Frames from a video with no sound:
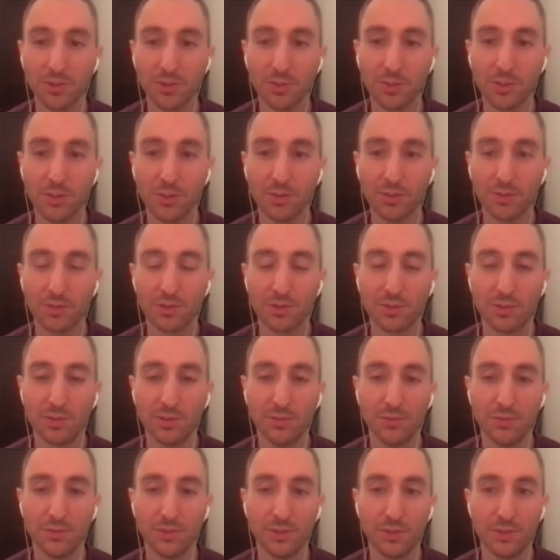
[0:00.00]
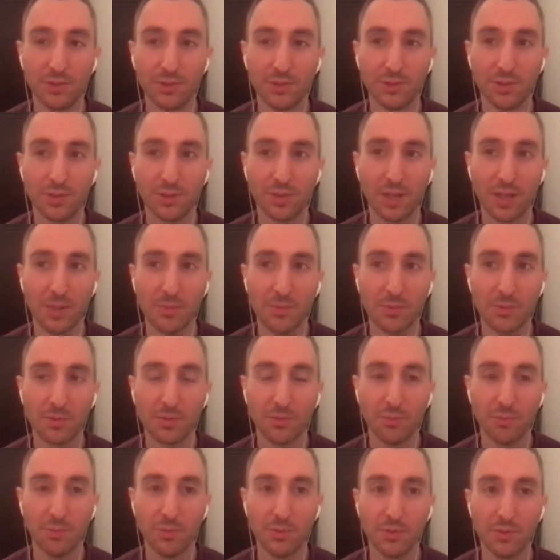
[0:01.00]
about different types
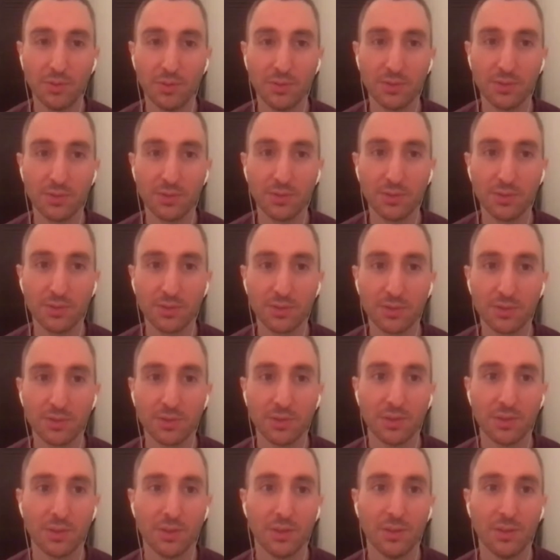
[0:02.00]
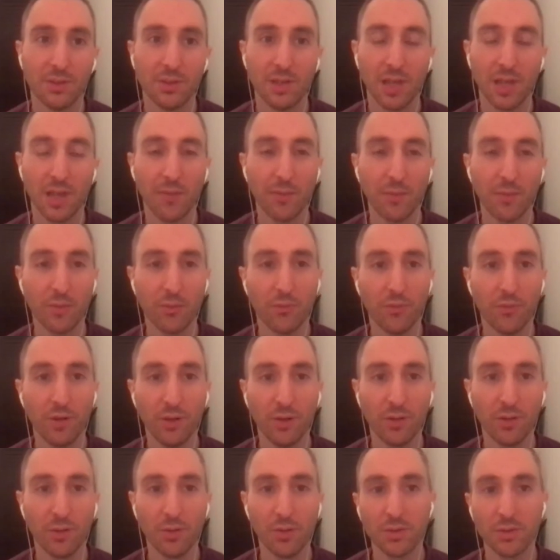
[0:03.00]
of businesses. Have you
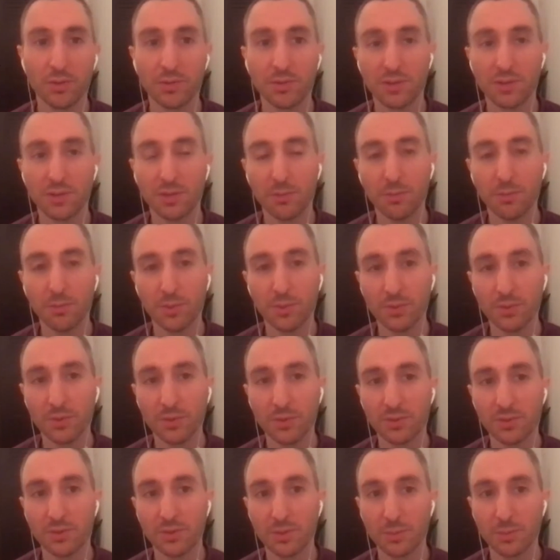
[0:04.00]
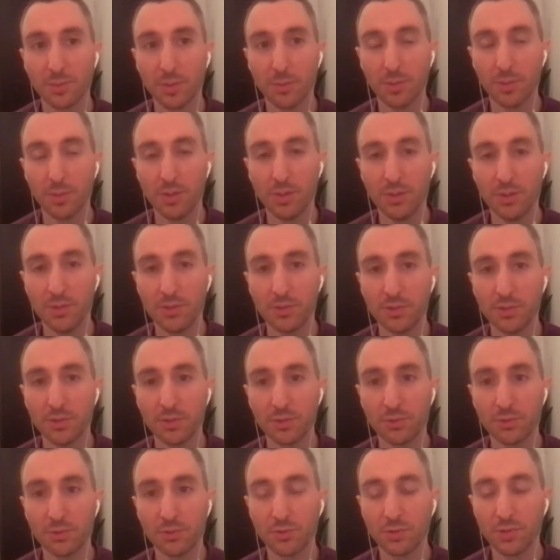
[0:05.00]
found that some businesses are maybe easier
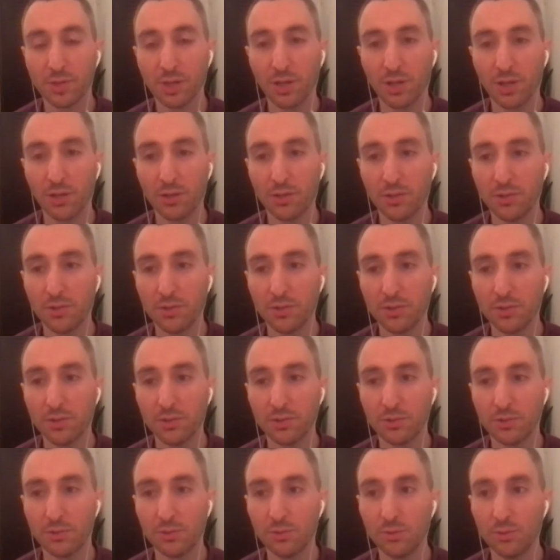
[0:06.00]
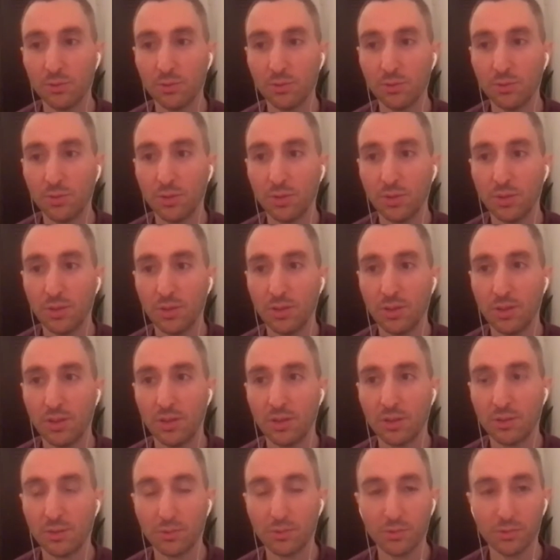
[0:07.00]
to sell, easier to
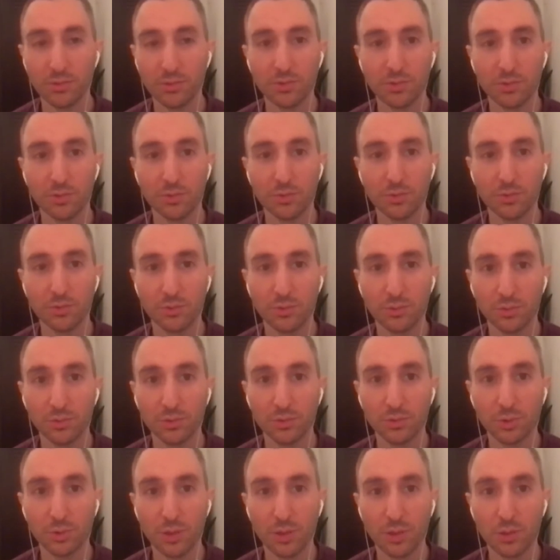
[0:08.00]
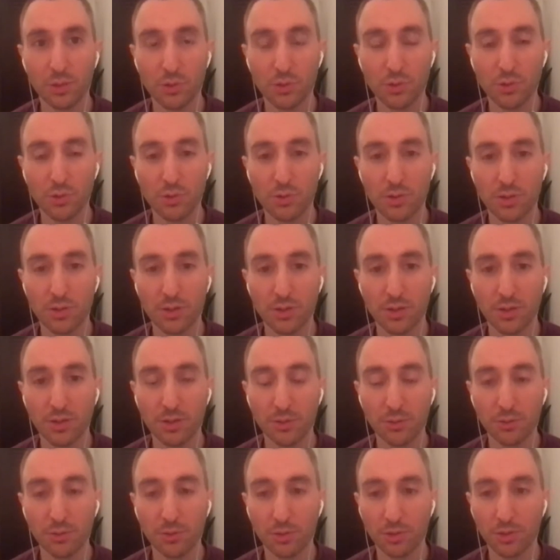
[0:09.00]
structure
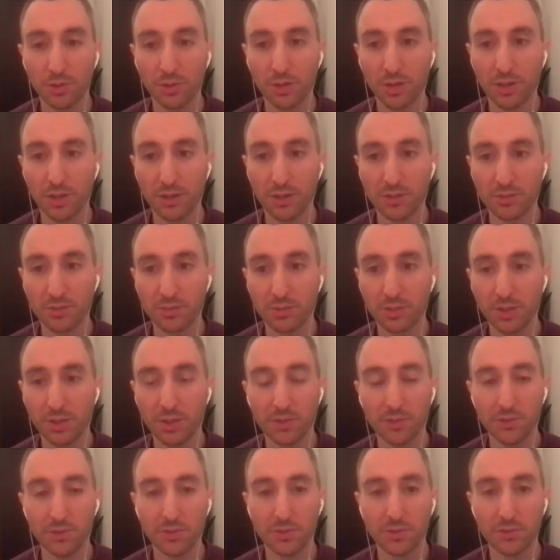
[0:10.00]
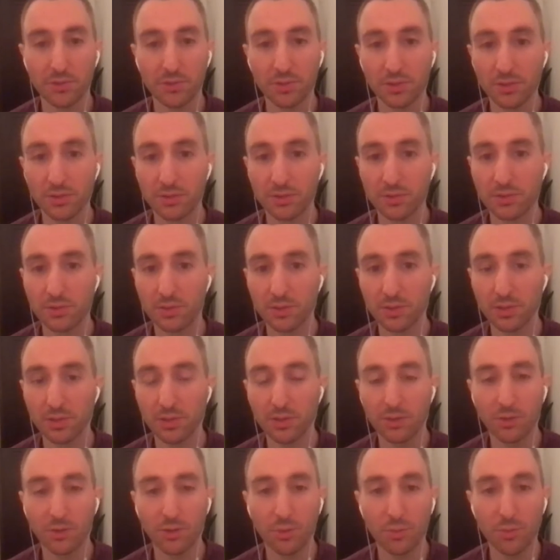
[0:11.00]
and organize than others? Let's say
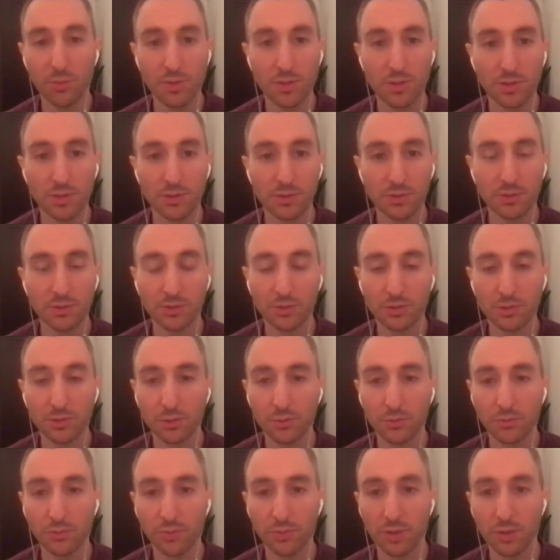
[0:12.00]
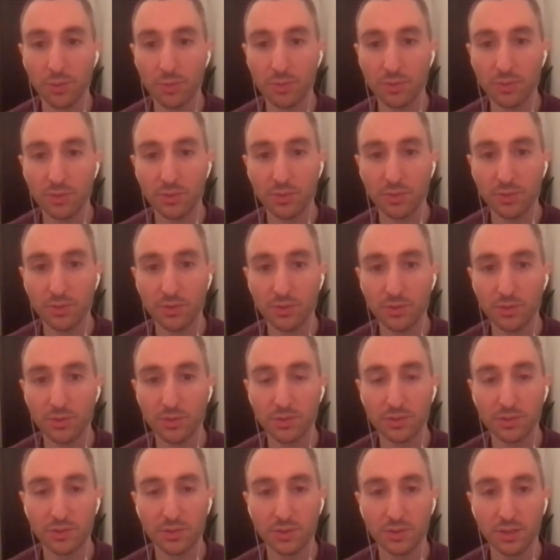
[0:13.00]
e-commerce, software
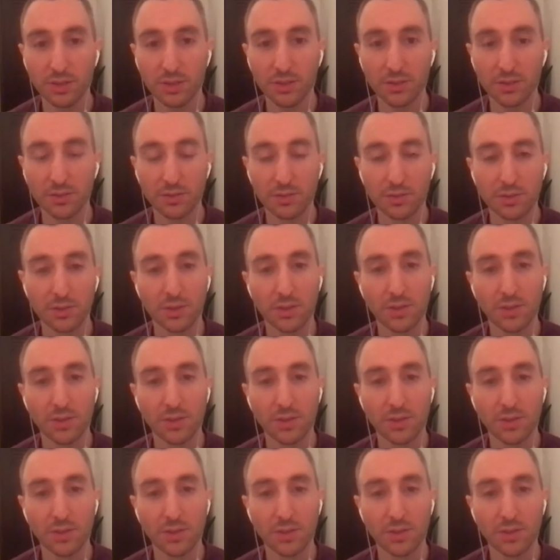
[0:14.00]
businesses, SaaS.